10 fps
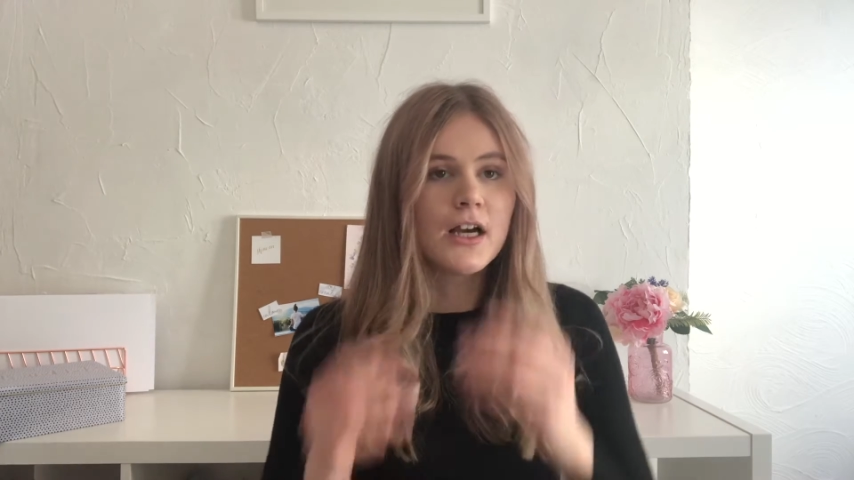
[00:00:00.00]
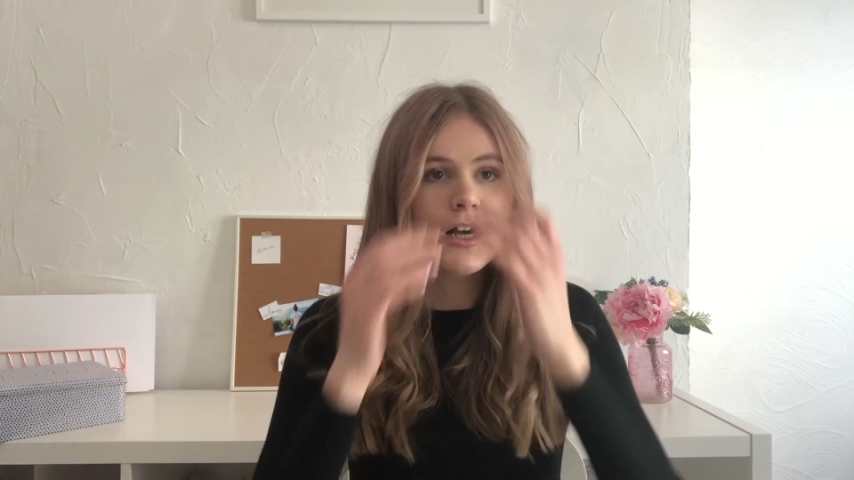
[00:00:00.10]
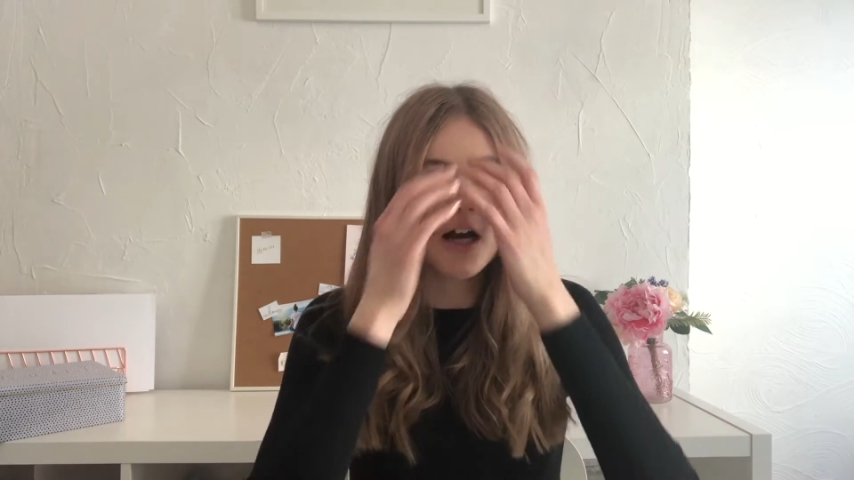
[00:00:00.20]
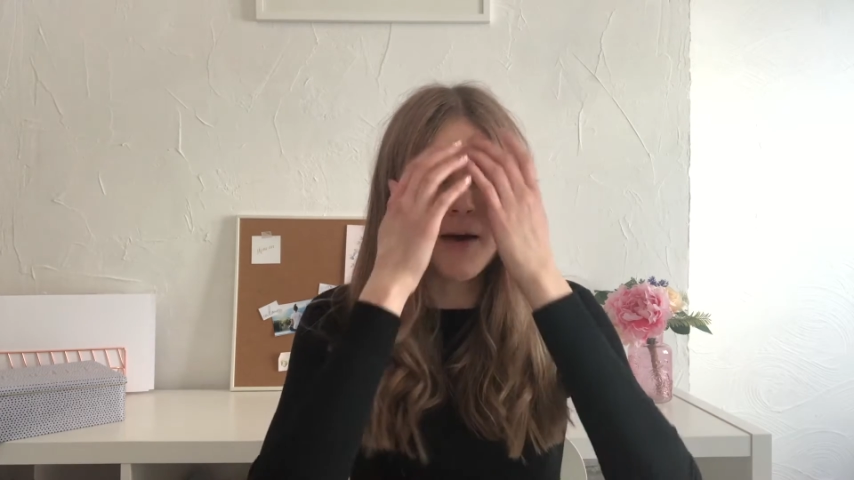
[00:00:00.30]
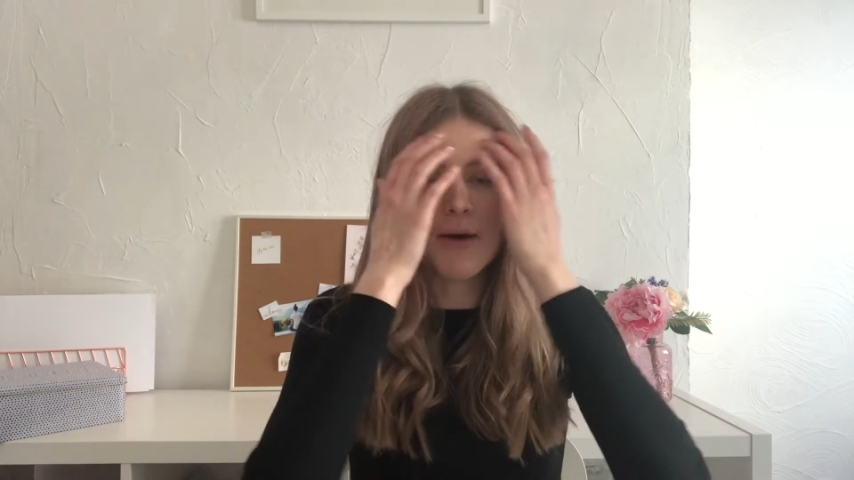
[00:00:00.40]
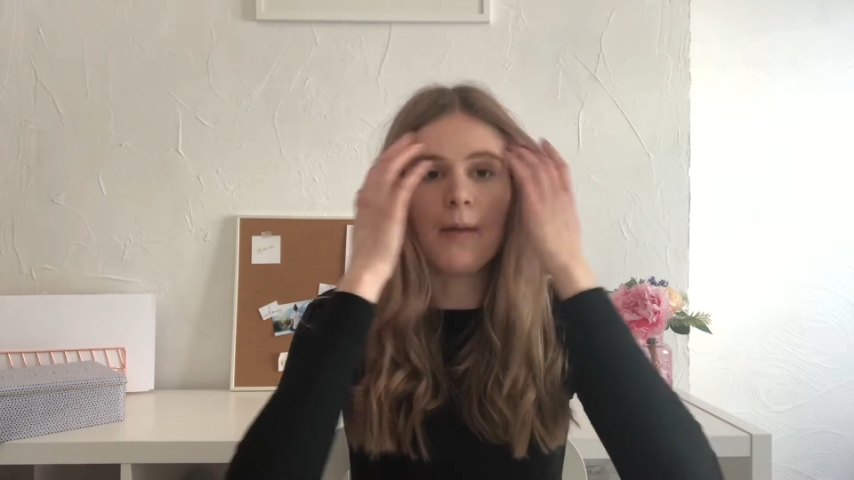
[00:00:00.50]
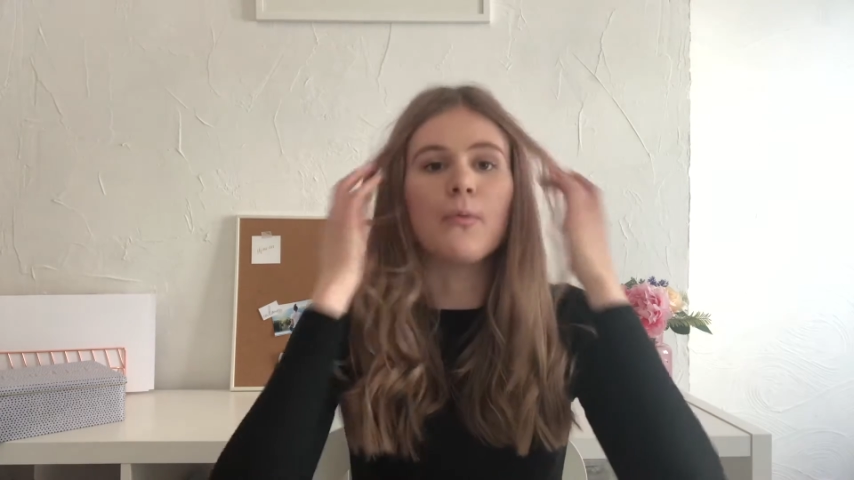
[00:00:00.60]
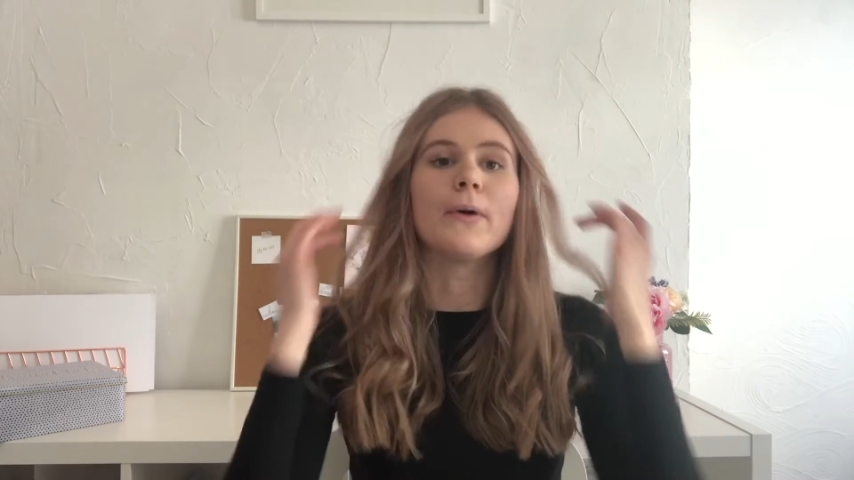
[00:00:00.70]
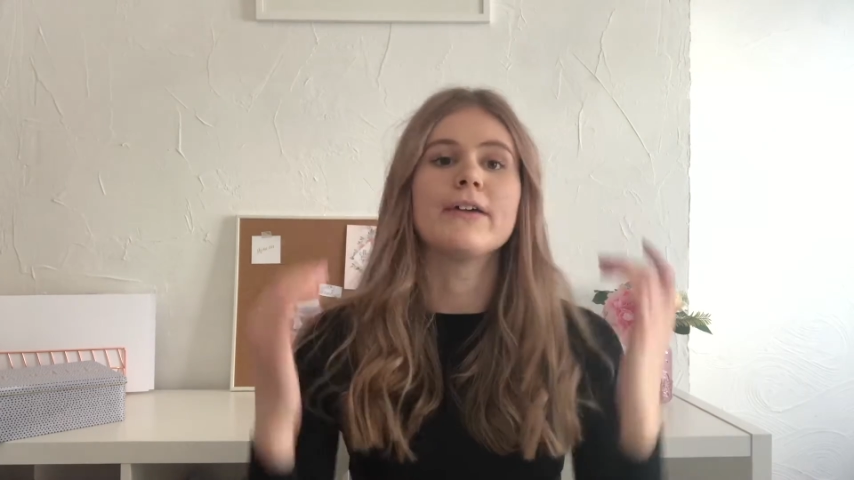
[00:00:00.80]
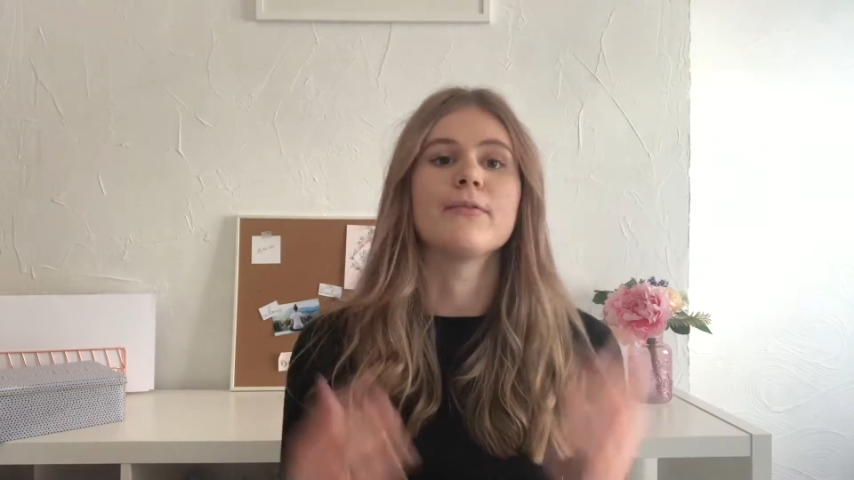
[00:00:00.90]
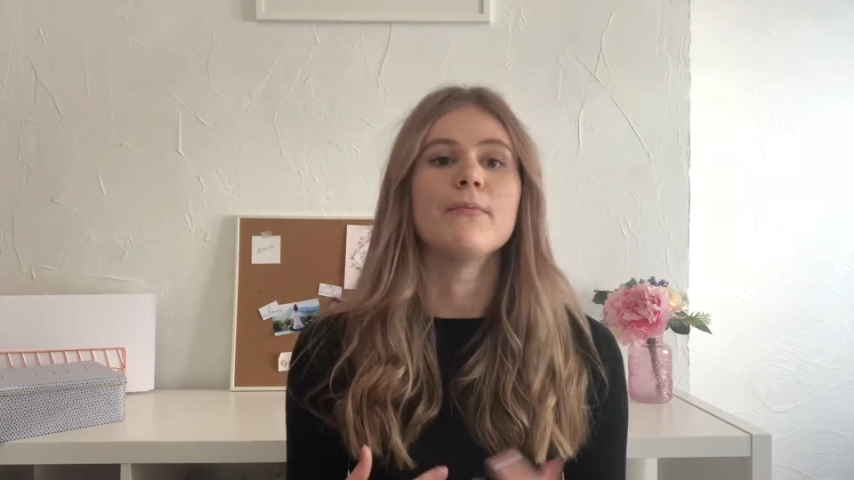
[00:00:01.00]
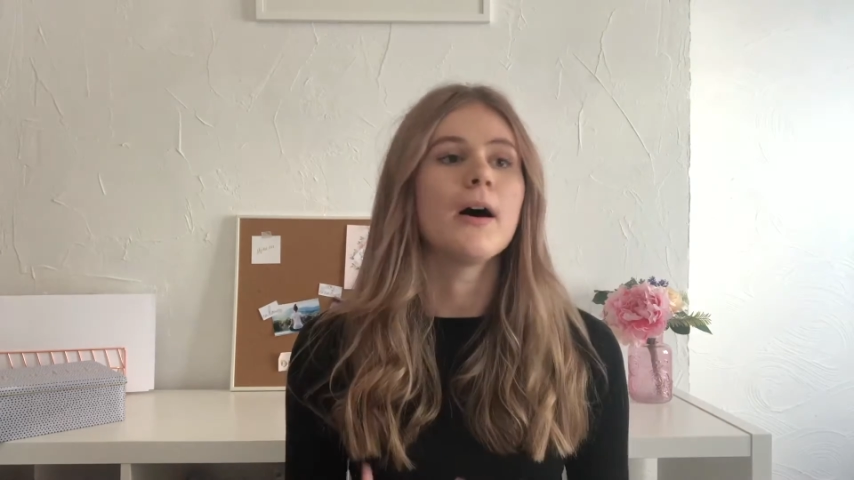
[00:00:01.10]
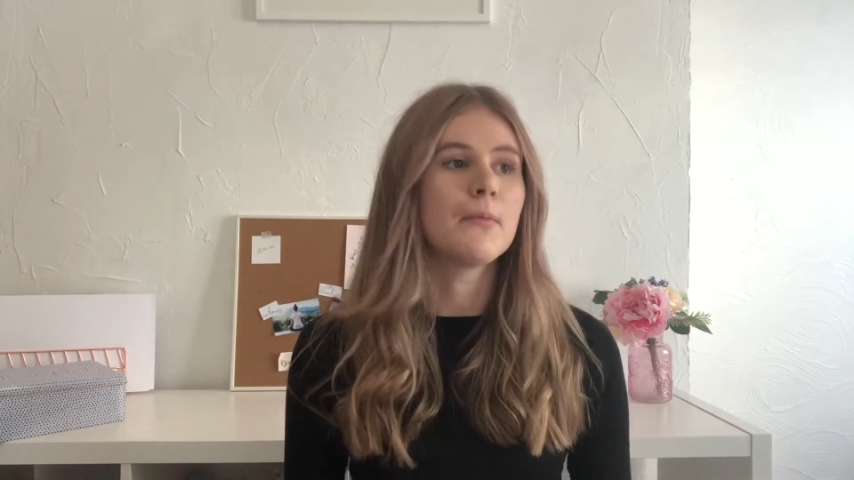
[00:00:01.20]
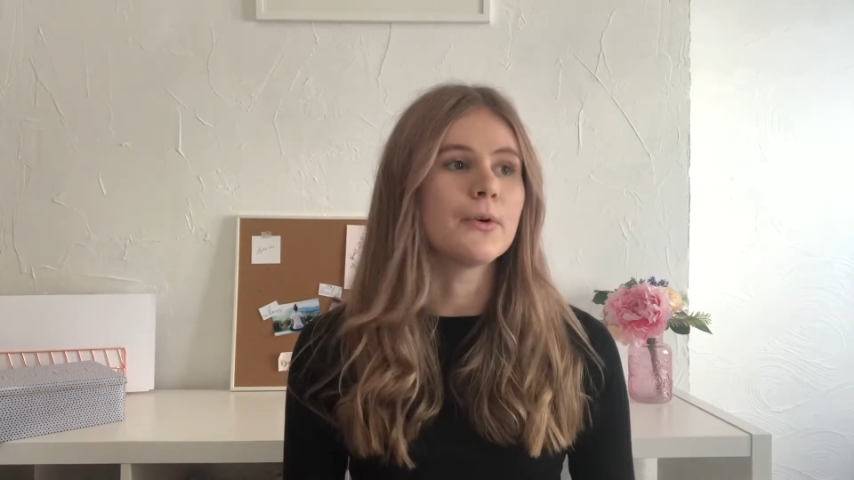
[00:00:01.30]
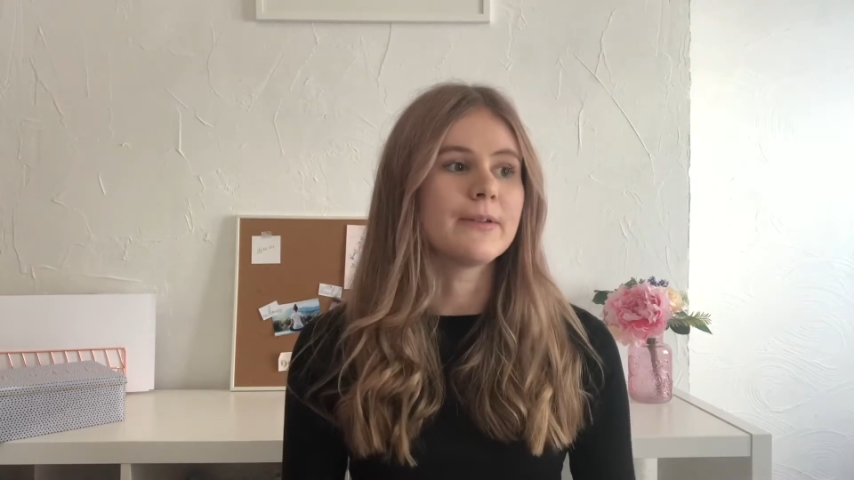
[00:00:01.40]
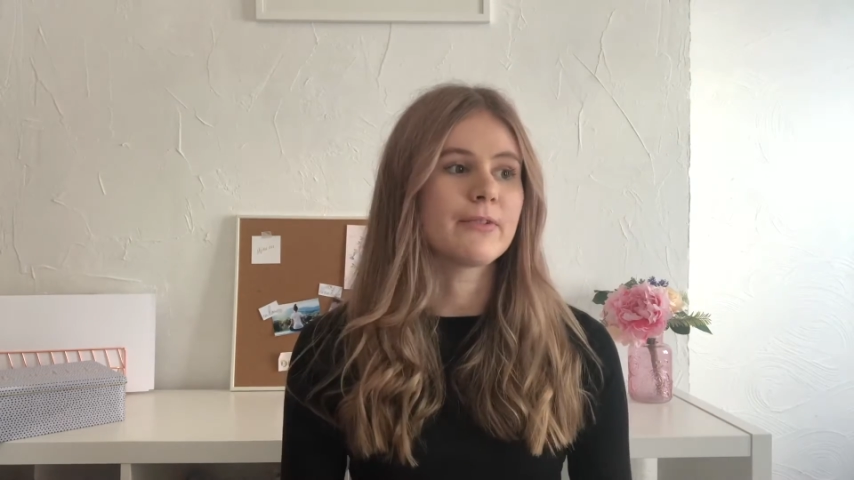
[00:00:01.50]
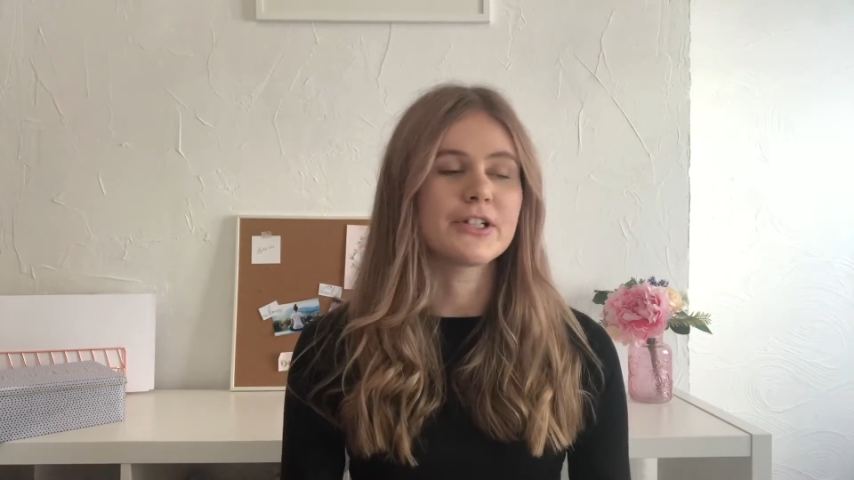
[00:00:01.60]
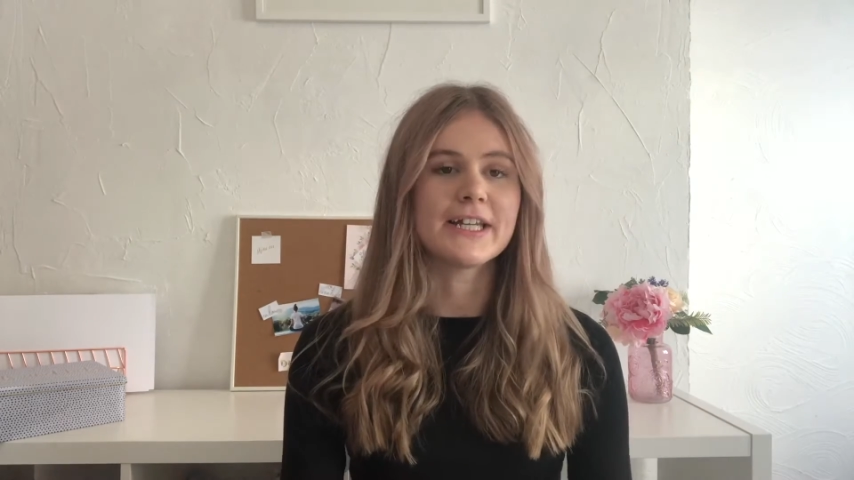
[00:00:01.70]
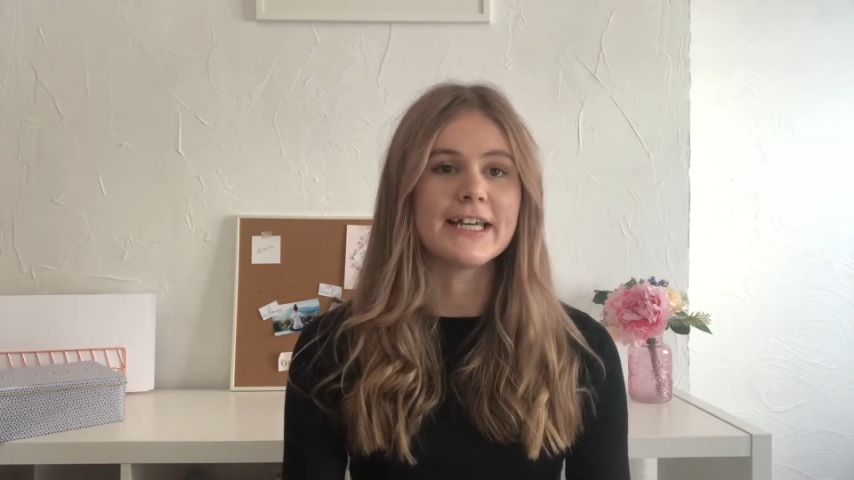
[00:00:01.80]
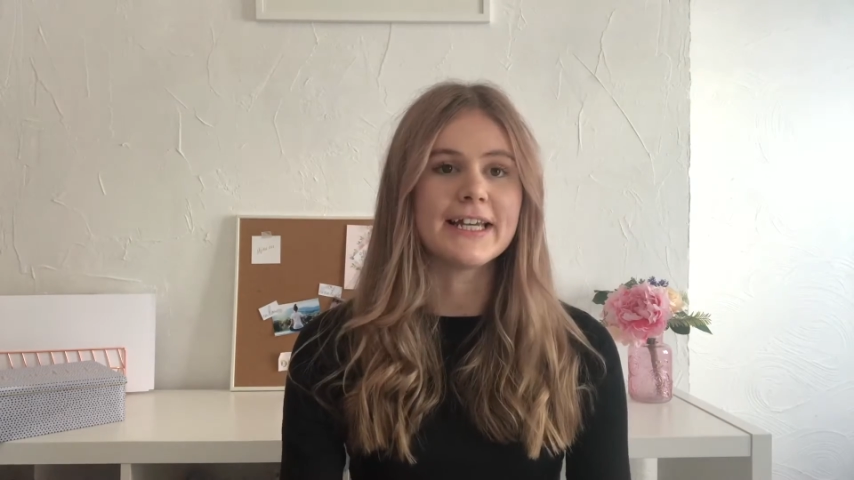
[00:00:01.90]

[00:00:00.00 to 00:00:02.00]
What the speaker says: come up with my morning routine,